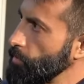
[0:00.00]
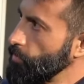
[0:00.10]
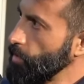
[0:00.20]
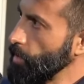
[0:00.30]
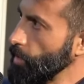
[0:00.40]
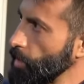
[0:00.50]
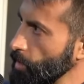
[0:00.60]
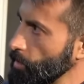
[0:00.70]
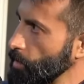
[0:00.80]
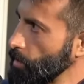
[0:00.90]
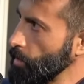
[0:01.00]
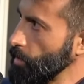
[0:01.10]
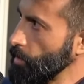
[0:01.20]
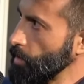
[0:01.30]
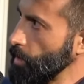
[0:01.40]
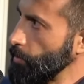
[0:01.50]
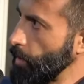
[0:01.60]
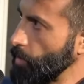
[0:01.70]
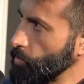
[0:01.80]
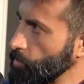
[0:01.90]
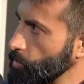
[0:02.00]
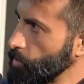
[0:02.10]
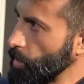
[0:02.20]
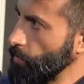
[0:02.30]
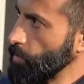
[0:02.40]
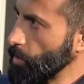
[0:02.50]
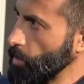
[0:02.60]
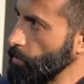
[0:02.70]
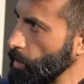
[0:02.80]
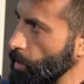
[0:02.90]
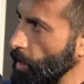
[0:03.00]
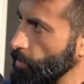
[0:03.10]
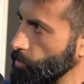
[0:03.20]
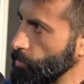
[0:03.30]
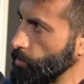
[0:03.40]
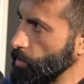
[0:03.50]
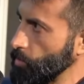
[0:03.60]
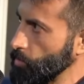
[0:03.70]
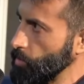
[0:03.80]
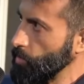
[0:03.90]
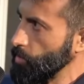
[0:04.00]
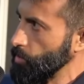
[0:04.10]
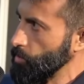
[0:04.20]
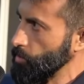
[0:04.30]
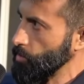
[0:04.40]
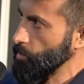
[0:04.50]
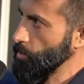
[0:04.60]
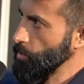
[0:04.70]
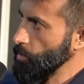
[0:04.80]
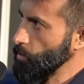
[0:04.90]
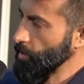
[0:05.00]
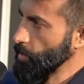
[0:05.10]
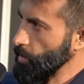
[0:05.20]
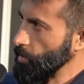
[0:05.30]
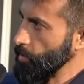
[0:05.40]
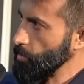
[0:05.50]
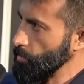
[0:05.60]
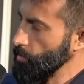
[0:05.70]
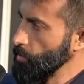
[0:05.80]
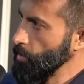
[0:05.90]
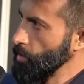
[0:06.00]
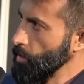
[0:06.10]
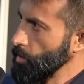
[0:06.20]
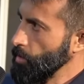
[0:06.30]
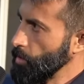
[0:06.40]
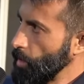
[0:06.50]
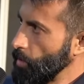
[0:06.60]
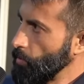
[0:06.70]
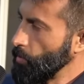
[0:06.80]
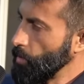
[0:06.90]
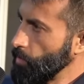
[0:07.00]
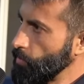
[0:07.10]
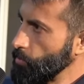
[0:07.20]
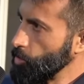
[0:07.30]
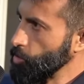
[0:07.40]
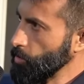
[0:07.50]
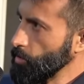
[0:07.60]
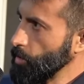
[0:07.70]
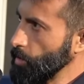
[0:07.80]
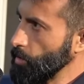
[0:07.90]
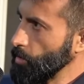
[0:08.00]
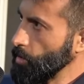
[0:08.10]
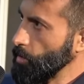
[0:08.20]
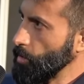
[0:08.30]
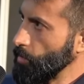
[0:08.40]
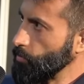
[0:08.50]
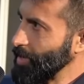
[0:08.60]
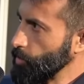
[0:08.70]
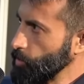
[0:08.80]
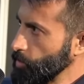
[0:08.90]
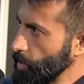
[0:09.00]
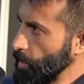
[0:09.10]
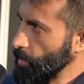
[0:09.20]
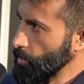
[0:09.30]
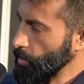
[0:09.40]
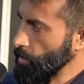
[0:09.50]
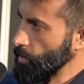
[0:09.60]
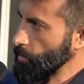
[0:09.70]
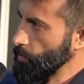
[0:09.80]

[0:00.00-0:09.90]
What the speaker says: feel guilty about saving human lives because this is what I did. Now, if a majority of my society